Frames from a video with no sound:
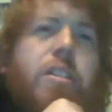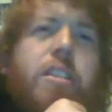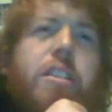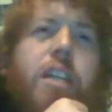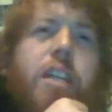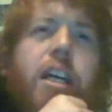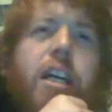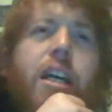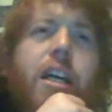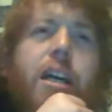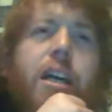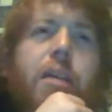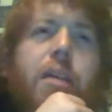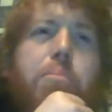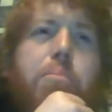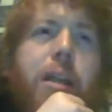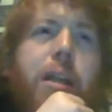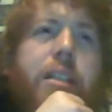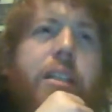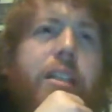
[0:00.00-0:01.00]
it was
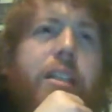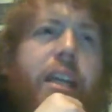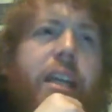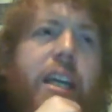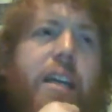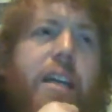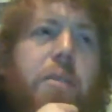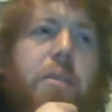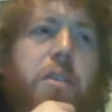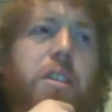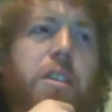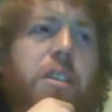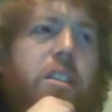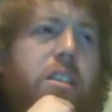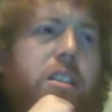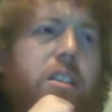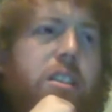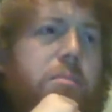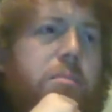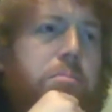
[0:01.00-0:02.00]
Bad Kitty
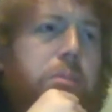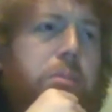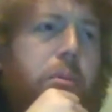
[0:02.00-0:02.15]
was